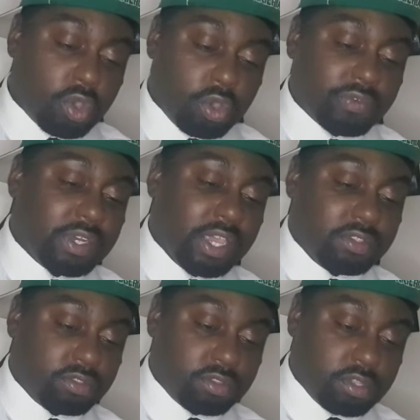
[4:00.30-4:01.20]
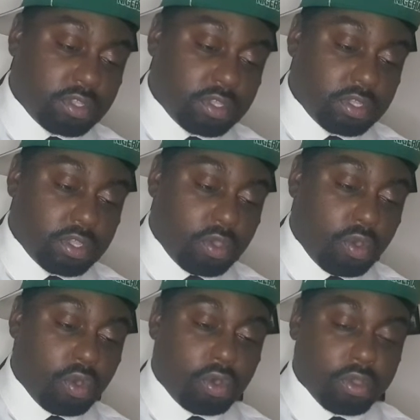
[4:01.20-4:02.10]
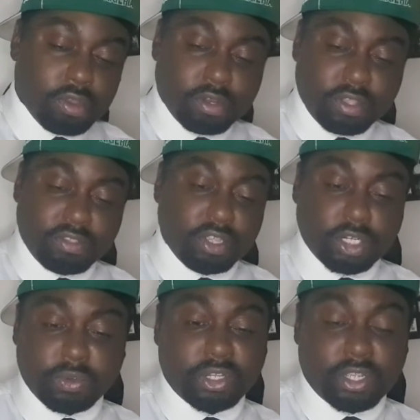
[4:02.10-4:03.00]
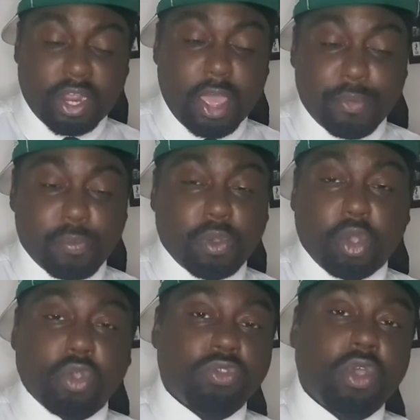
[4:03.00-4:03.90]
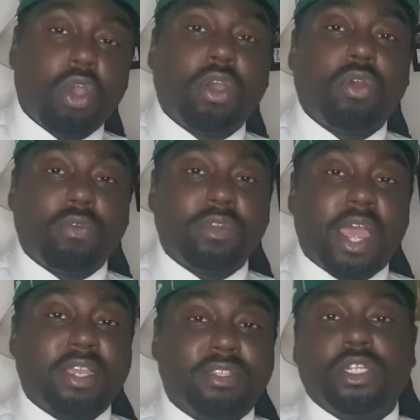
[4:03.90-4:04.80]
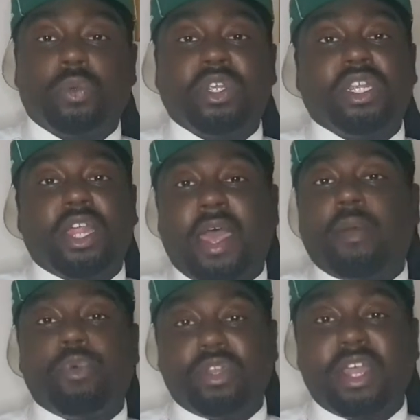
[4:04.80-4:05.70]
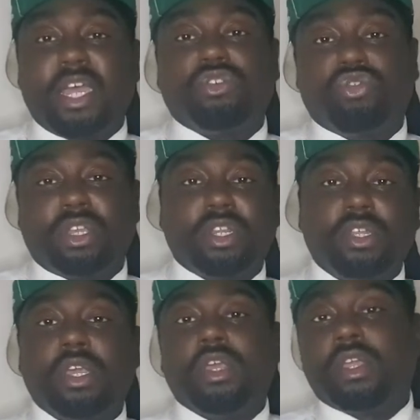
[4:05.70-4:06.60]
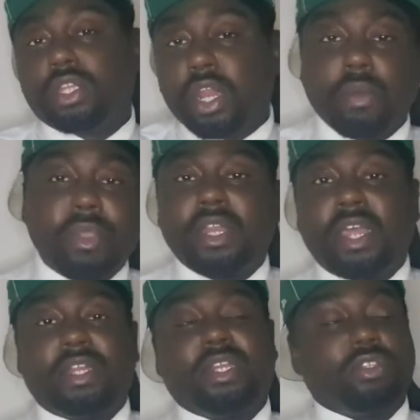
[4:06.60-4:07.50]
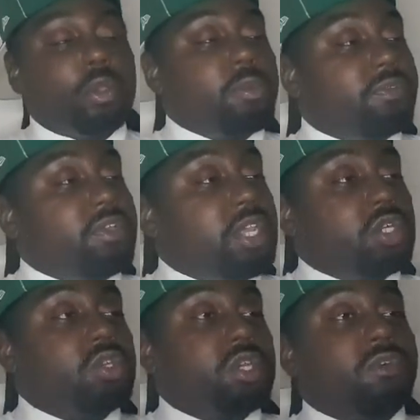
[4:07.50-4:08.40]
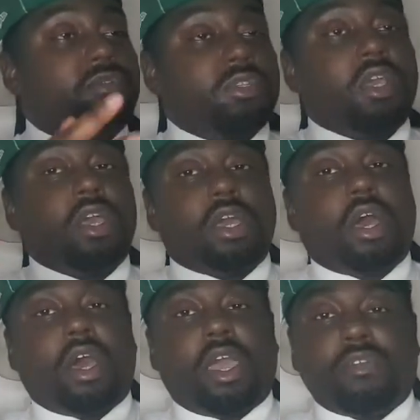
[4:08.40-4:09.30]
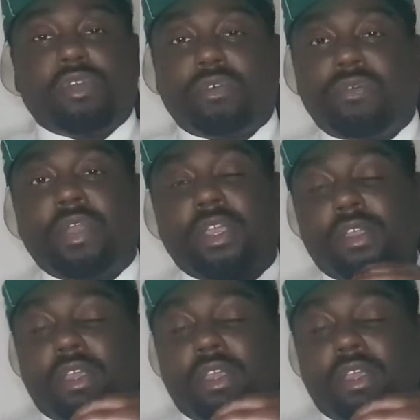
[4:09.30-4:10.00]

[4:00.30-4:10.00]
of this, or this situation happened because of that situation that happened, that triggered. You know what I mean? Like, there's so many things that trigger off every other thing.